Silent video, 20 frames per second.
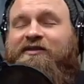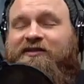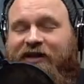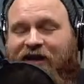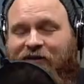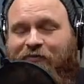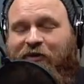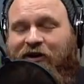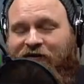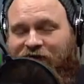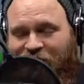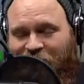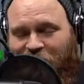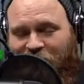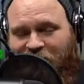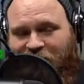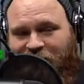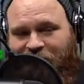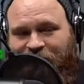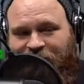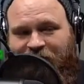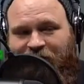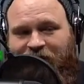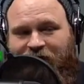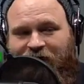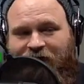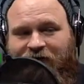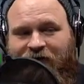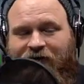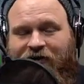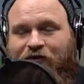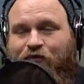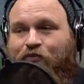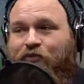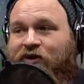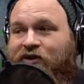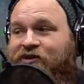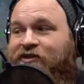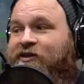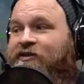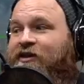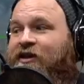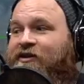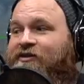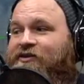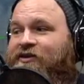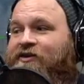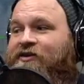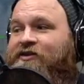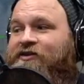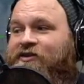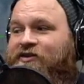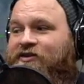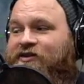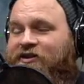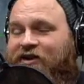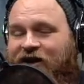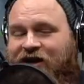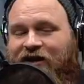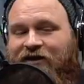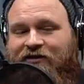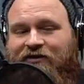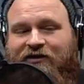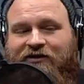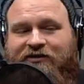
10x40, but it's still not as good as the Sanan.